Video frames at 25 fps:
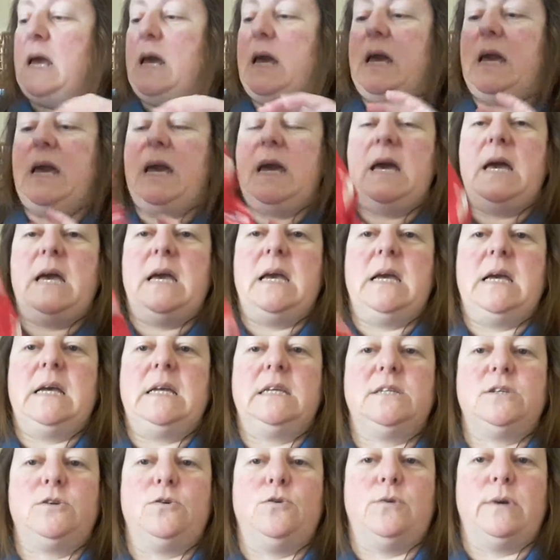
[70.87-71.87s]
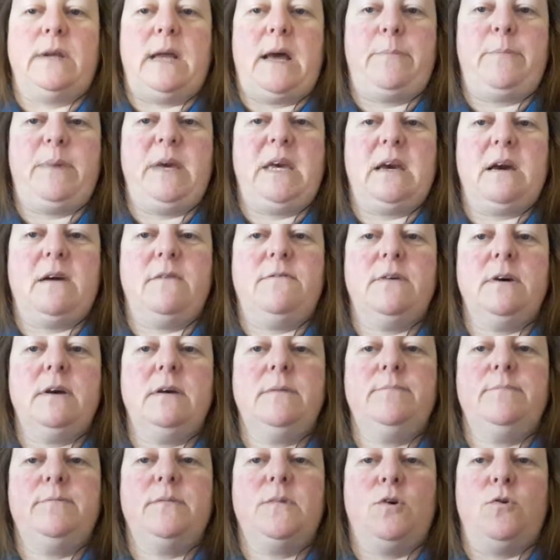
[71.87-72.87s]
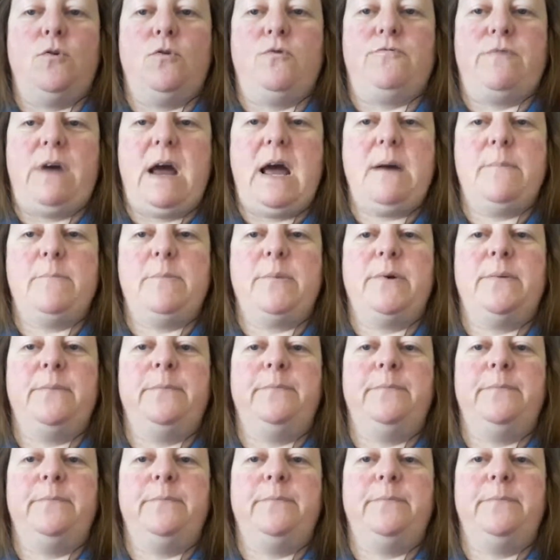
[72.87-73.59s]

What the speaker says: Here is your nappy cover or wrap.